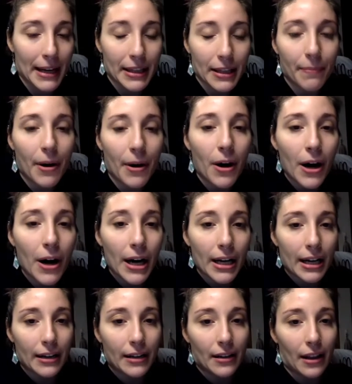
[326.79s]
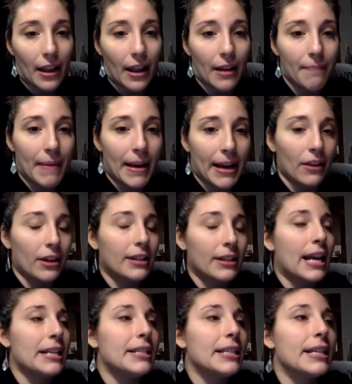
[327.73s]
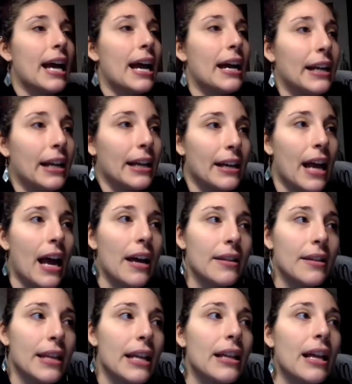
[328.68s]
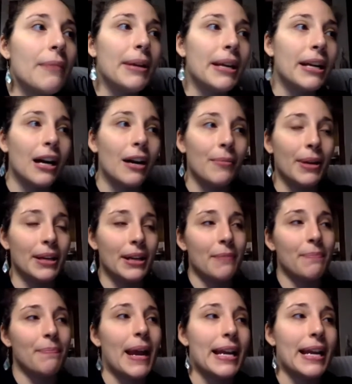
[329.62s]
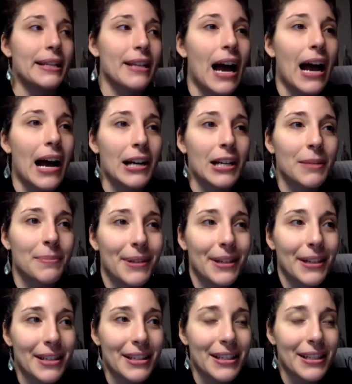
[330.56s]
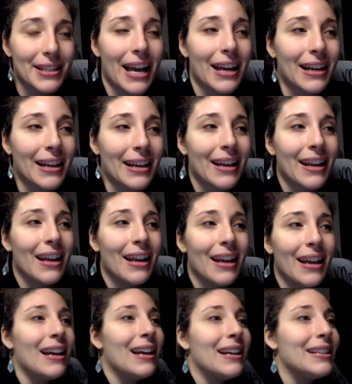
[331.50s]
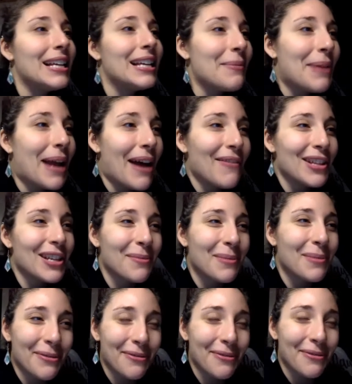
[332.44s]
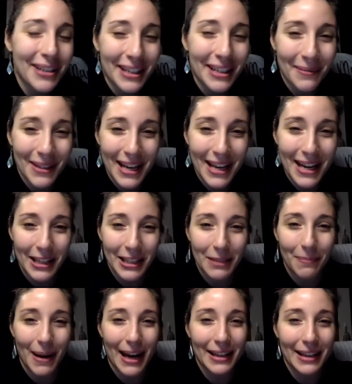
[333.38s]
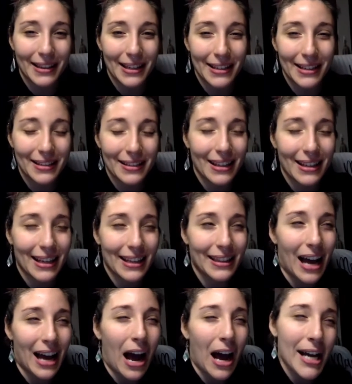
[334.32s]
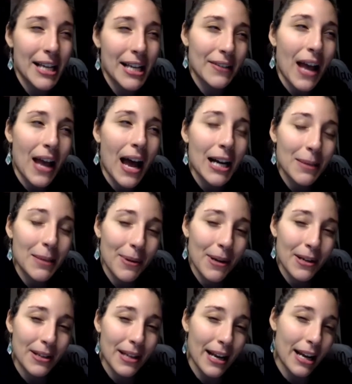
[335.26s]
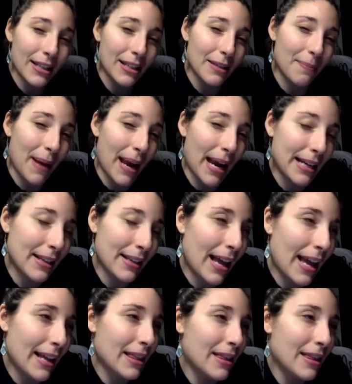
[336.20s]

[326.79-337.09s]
the park and make it look nice again. And they let me come in and paint the octopus, and they let me have a little bit of freedom because I got to paint these in the eyes of the octopus. I got to paint like